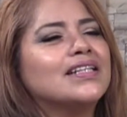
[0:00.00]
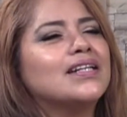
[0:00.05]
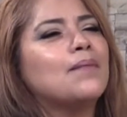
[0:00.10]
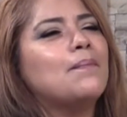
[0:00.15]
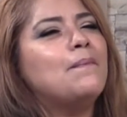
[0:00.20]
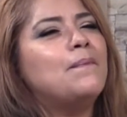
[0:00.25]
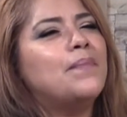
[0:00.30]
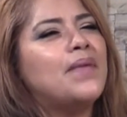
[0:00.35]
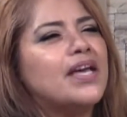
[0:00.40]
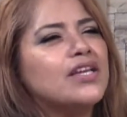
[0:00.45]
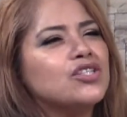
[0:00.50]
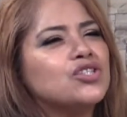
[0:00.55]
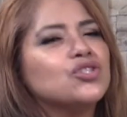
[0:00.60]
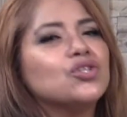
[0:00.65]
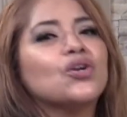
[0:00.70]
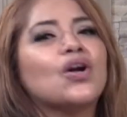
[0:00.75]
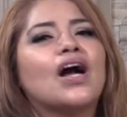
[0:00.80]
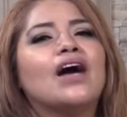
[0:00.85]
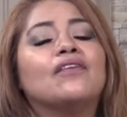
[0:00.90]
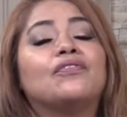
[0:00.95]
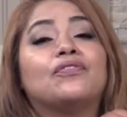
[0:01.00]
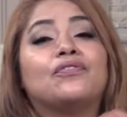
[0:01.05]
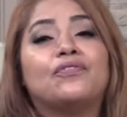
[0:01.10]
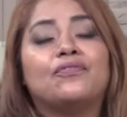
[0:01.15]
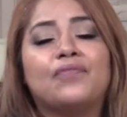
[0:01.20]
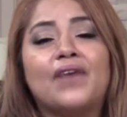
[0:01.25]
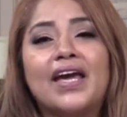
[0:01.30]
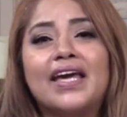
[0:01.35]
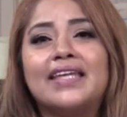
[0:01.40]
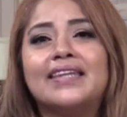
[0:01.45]
a measure of
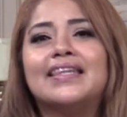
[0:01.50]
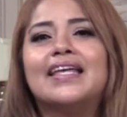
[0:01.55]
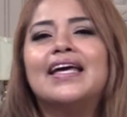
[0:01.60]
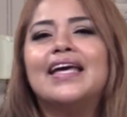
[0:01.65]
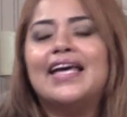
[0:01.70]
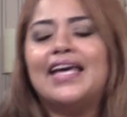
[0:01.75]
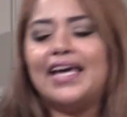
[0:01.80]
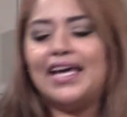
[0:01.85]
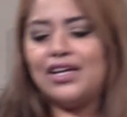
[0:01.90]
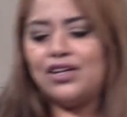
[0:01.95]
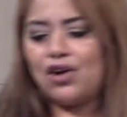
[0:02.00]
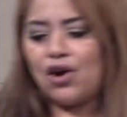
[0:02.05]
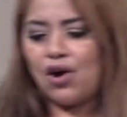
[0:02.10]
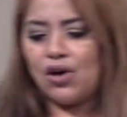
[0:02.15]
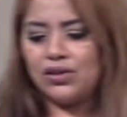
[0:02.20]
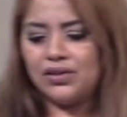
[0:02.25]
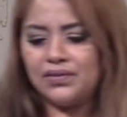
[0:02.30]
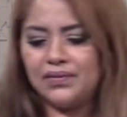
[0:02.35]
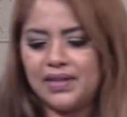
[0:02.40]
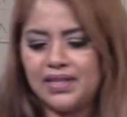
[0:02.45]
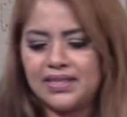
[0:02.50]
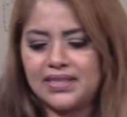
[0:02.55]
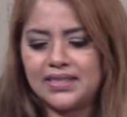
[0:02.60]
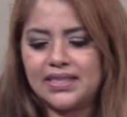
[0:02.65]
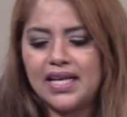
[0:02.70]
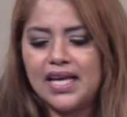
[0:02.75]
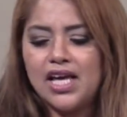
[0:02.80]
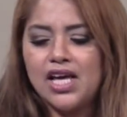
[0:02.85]
faith in all of us.